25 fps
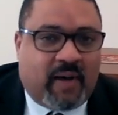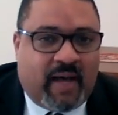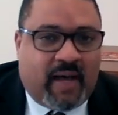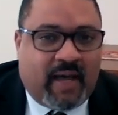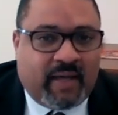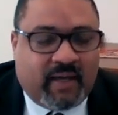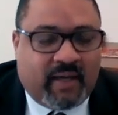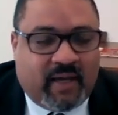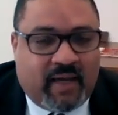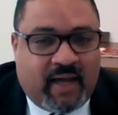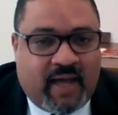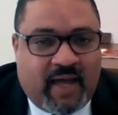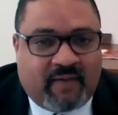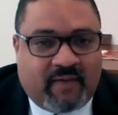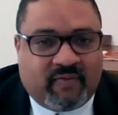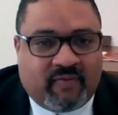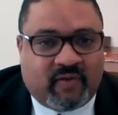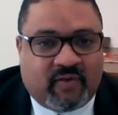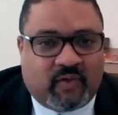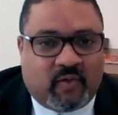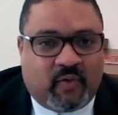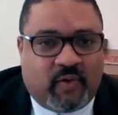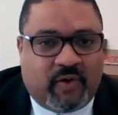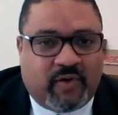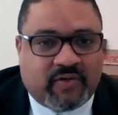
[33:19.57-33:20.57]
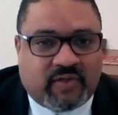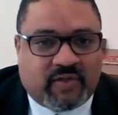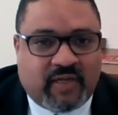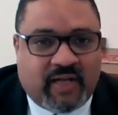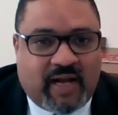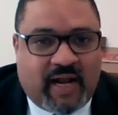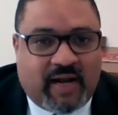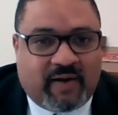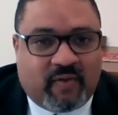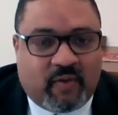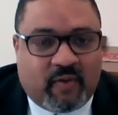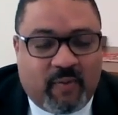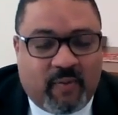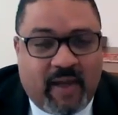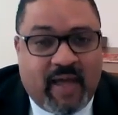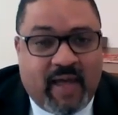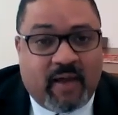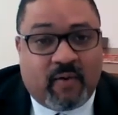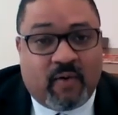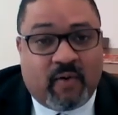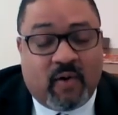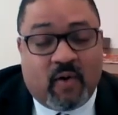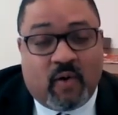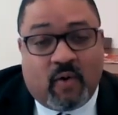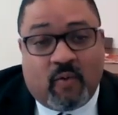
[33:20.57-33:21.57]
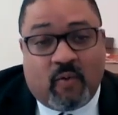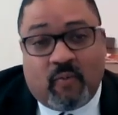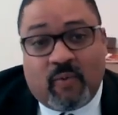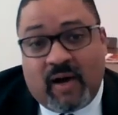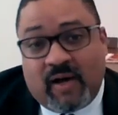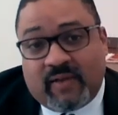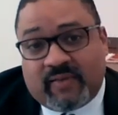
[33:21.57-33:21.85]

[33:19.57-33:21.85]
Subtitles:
by having the lawyers get out of the way,